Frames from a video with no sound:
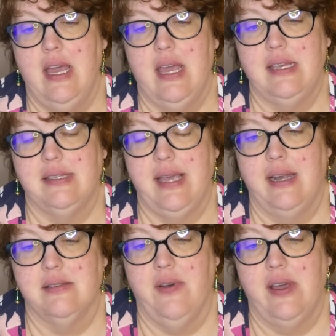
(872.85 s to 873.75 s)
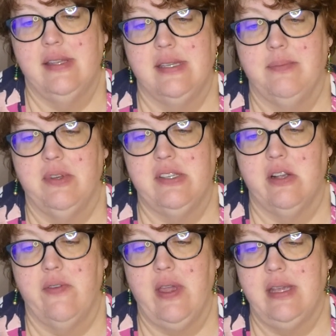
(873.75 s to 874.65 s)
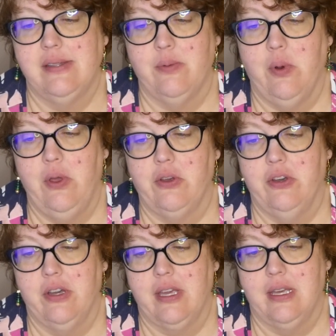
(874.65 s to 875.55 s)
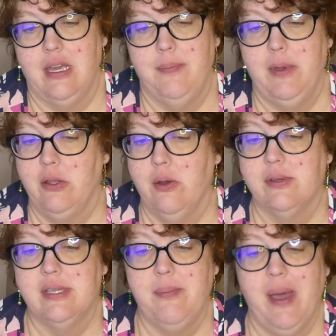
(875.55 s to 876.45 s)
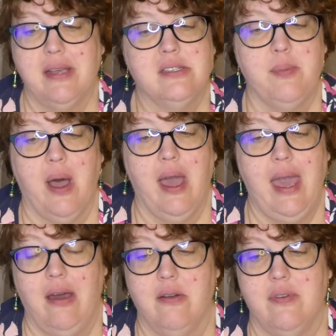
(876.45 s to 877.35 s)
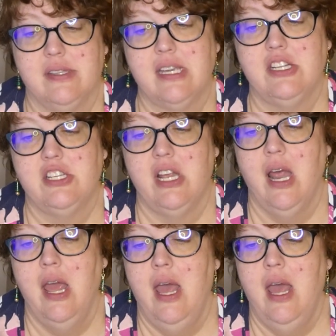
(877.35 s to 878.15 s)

He's satisfied simply serving as the royal cook, keeping nosy passerby out of his kitchen,